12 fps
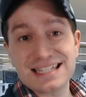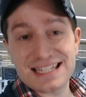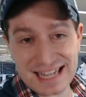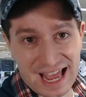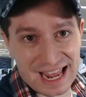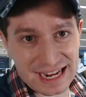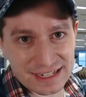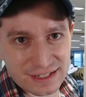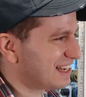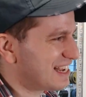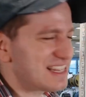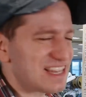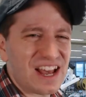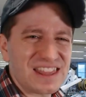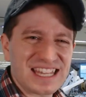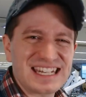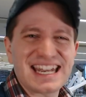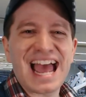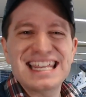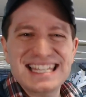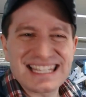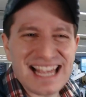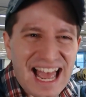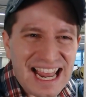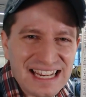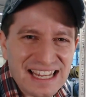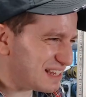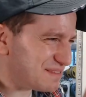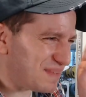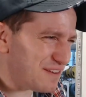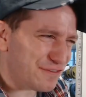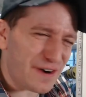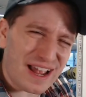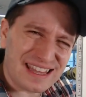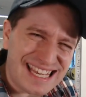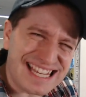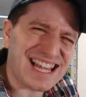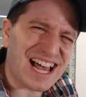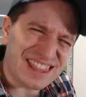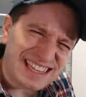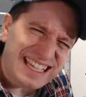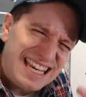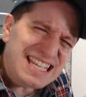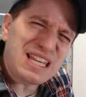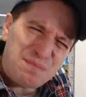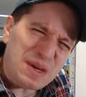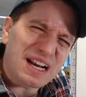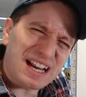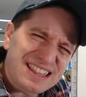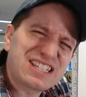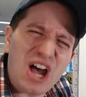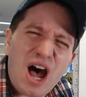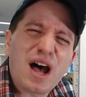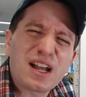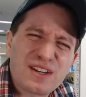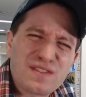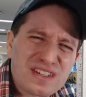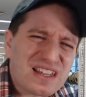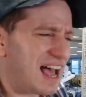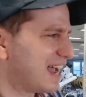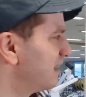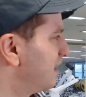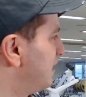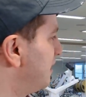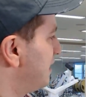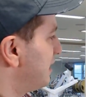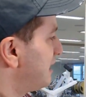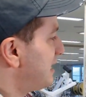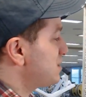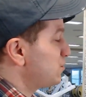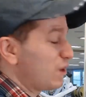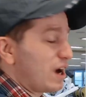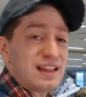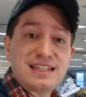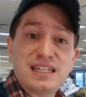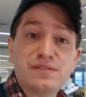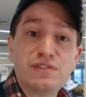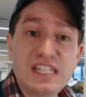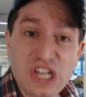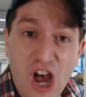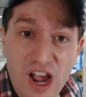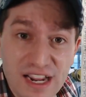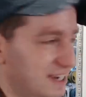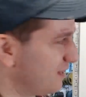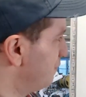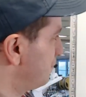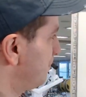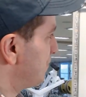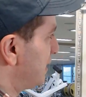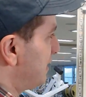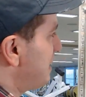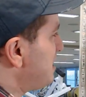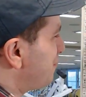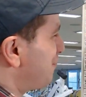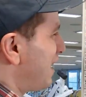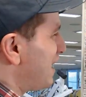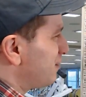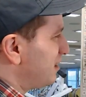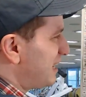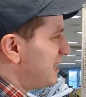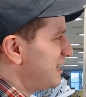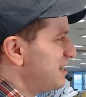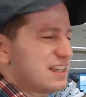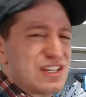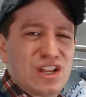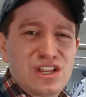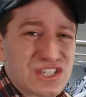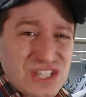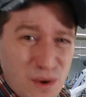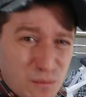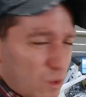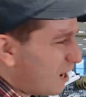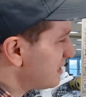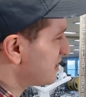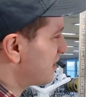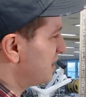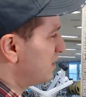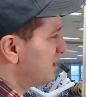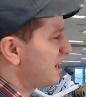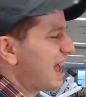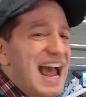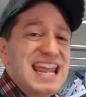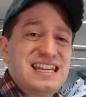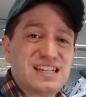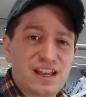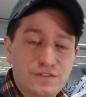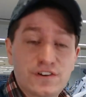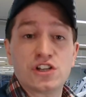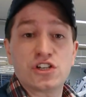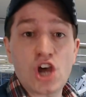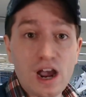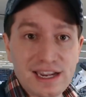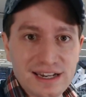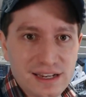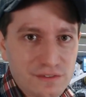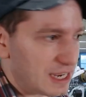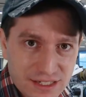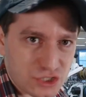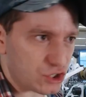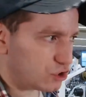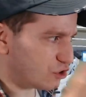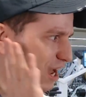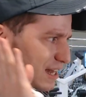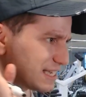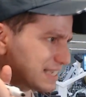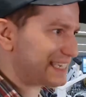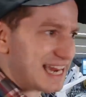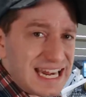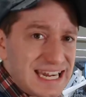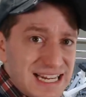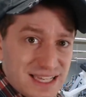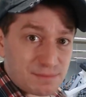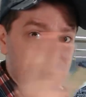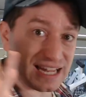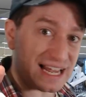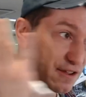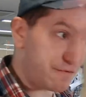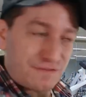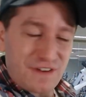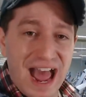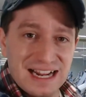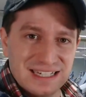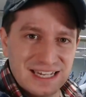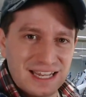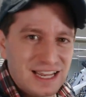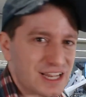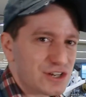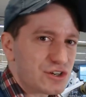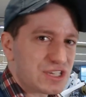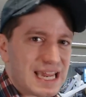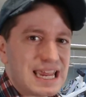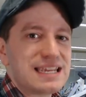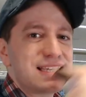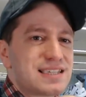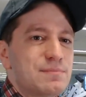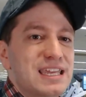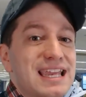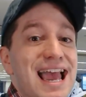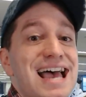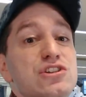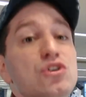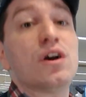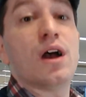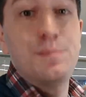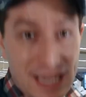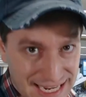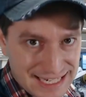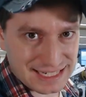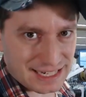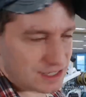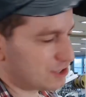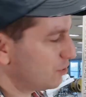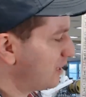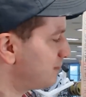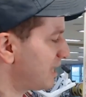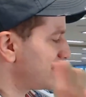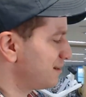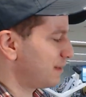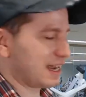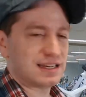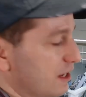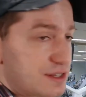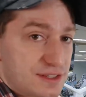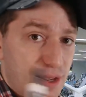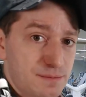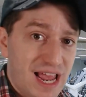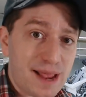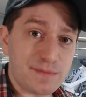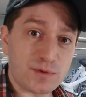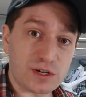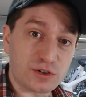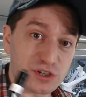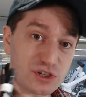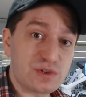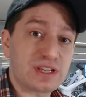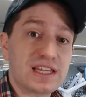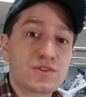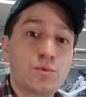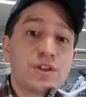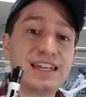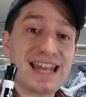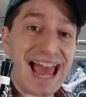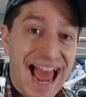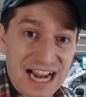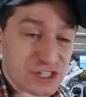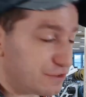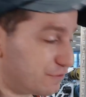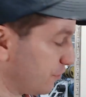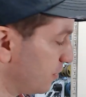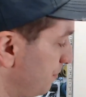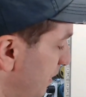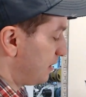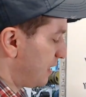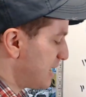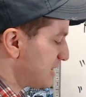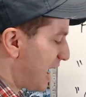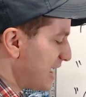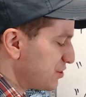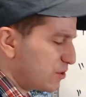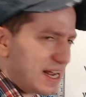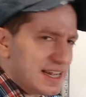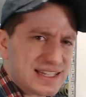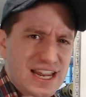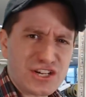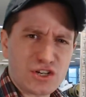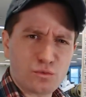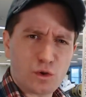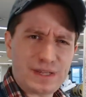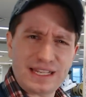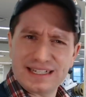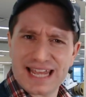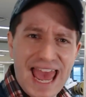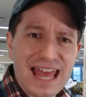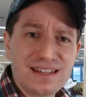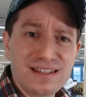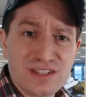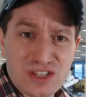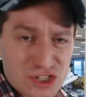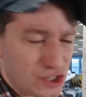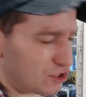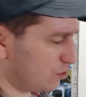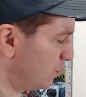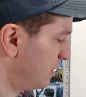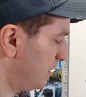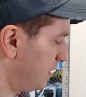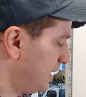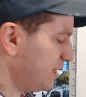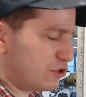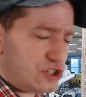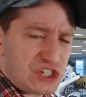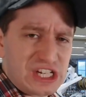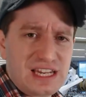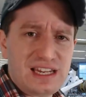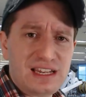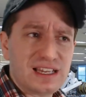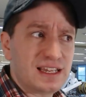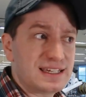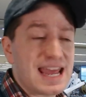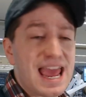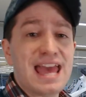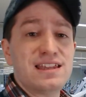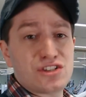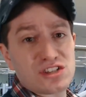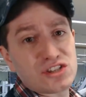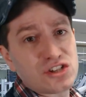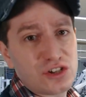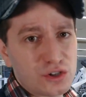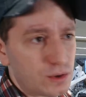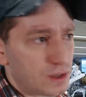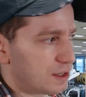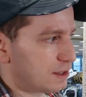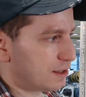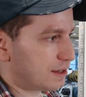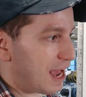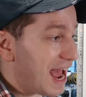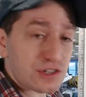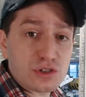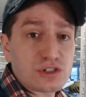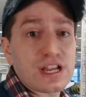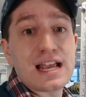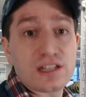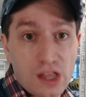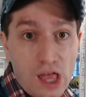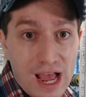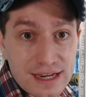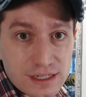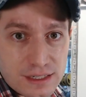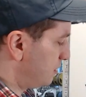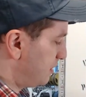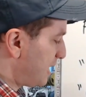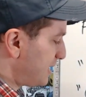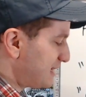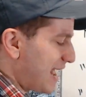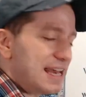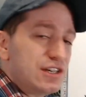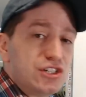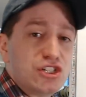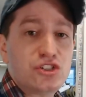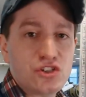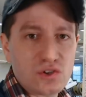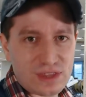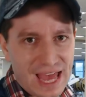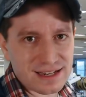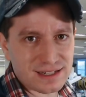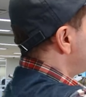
side. He's on the nice side. My friend, he's a bit on the talkative side. He's relatively talkative. He's fairly, somewhat, kind of talkative. So you're not stating something as a fact, you're stating something as your opinion. So keep that in mind. Sometimes when you're using this with an action verb, a nice translation will be tends to. He or she tends to exercise a lot. They tend to do that.